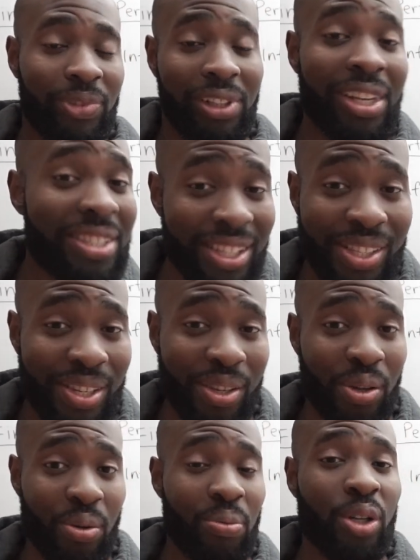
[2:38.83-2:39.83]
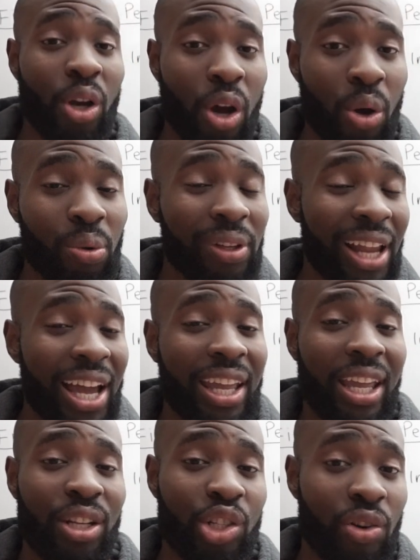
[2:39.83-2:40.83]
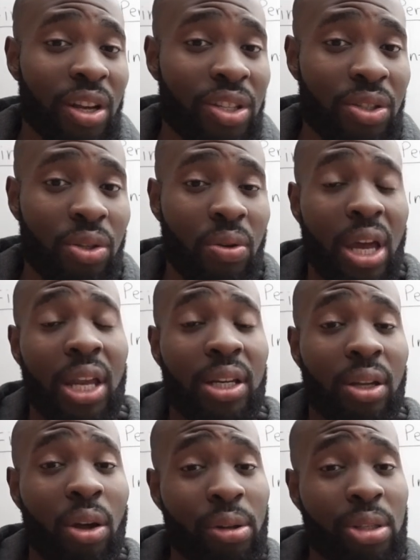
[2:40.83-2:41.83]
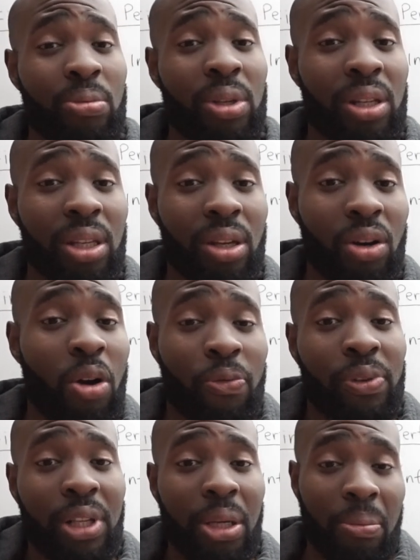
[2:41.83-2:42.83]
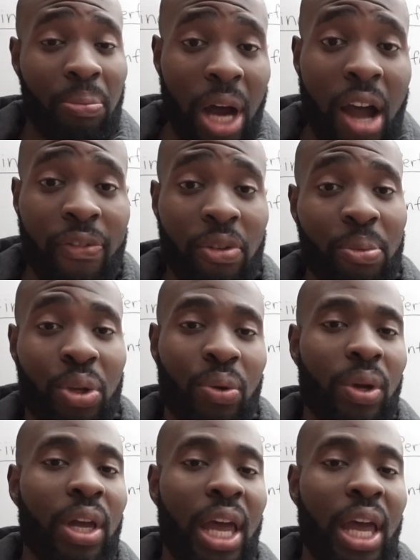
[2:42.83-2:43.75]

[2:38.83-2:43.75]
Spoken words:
listen to you, know, like, trust you, and ultimately, hopefully, buy from you